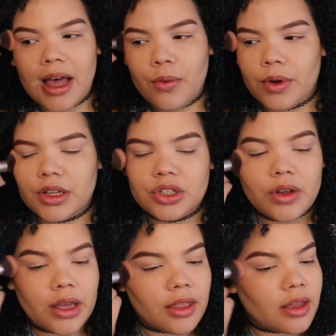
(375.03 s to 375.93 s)
I want to
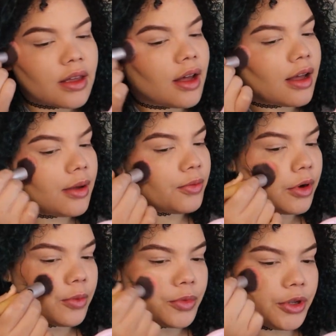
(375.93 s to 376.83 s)
try the
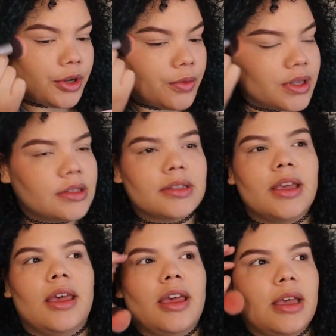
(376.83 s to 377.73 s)
Rare Beauty ones
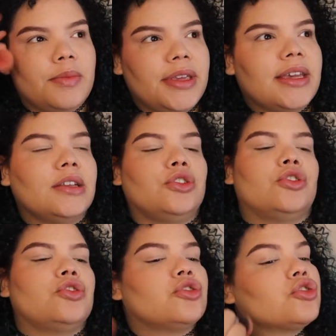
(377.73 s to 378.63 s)
because
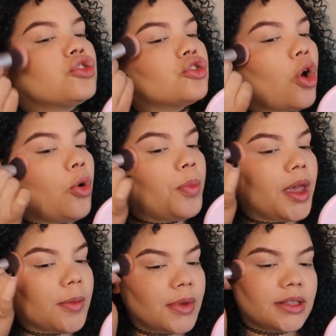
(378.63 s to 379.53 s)
those are so
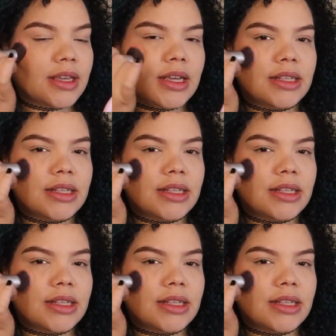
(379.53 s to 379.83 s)
pigmented.